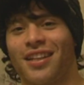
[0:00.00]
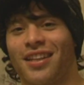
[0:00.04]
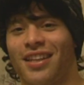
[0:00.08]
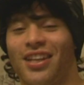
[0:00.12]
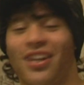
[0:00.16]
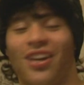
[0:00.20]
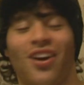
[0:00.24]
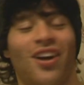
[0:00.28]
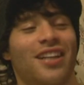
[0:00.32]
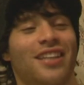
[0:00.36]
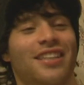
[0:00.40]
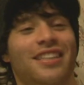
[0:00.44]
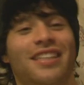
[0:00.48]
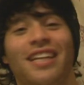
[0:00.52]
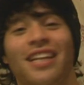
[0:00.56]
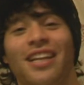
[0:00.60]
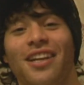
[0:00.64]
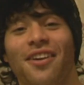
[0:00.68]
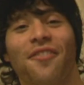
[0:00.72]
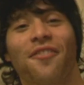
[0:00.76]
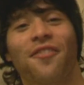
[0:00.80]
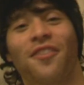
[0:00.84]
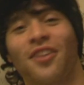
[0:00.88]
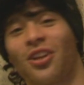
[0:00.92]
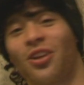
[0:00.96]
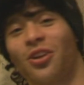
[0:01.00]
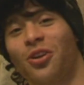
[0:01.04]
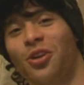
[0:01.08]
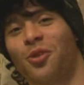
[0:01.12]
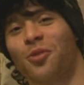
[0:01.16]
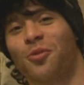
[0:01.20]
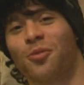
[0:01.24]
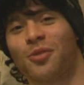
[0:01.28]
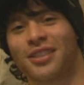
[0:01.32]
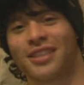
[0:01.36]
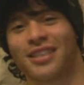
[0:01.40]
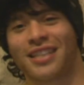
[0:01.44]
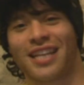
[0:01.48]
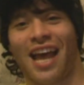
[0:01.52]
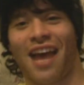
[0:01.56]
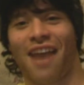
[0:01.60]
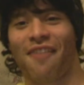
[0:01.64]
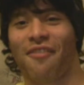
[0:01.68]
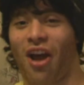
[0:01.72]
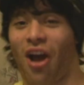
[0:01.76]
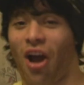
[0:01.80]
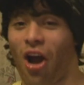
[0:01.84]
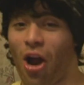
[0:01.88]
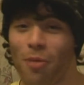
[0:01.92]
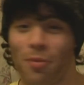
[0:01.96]
The idea for Luke was to
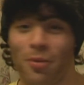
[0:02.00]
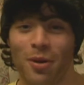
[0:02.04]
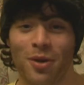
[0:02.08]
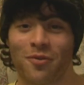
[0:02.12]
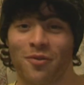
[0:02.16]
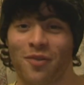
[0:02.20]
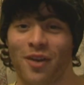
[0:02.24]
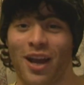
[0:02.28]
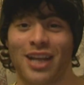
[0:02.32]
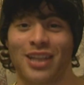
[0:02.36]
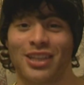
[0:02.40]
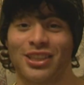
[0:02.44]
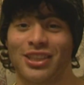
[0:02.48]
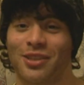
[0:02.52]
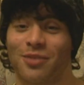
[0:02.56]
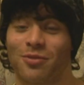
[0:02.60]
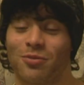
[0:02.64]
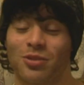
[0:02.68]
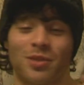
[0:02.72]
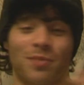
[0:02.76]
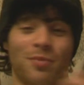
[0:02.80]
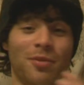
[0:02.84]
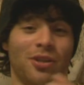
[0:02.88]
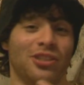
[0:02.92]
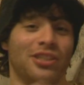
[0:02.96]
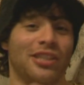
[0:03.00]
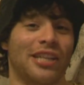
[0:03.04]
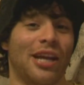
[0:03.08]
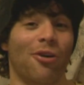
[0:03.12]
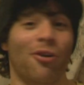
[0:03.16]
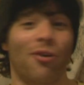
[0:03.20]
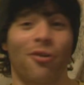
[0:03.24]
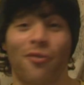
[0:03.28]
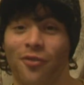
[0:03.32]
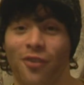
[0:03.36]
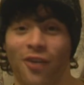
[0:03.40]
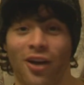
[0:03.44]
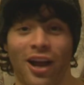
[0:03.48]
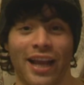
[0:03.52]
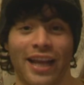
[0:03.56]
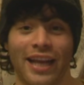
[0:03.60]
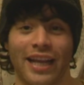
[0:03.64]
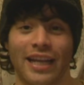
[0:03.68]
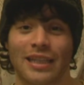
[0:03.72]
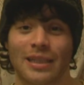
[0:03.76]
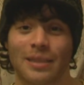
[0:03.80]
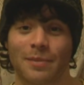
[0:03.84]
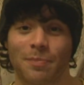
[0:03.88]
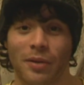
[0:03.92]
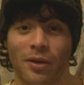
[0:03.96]
have a home invasion. It was the most
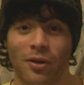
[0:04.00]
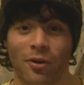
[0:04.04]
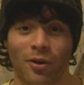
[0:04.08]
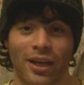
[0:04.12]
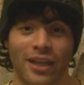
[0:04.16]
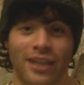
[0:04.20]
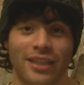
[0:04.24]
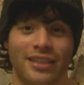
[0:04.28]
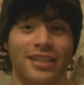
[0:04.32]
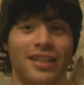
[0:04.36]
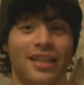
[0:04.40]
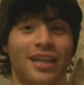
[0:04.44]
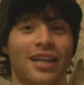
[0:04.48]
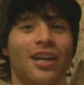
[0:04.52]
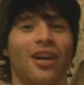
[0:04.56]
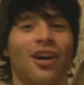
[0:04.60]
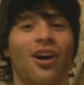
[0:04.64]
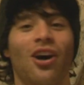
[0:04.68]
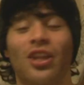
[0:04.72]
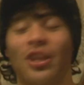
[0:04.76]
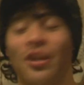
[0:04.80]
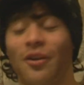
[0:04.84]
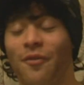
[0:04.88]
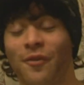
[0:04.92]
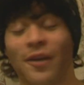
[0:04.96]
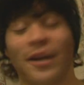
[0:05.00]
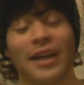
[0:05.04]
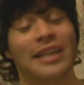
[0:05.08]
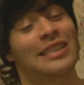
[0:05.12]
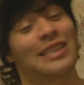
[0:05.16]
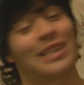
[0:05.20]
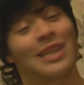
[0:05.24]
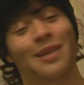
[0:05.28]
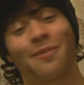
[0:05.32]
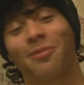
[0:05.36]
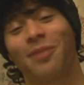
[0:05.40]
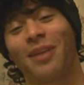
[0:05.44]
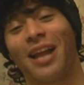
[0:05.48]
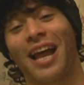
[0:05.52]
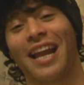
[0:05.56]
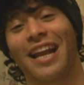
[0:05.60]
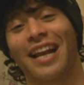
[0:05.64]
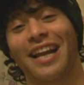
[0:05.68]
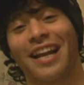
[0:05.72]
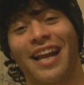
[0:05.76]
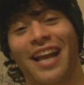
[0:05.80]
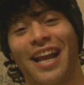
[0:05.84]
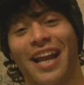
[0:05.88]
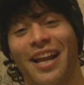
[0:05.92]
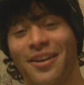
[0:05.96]
terrifying experience on the face of the
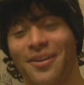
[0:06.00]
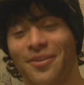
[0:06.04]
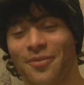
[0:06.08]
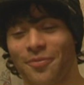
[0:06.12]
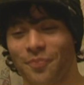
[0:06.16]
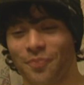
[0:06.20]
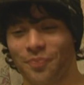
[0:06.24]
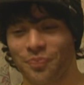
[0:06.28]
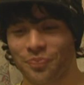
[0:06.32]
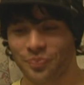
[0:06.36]
planet, and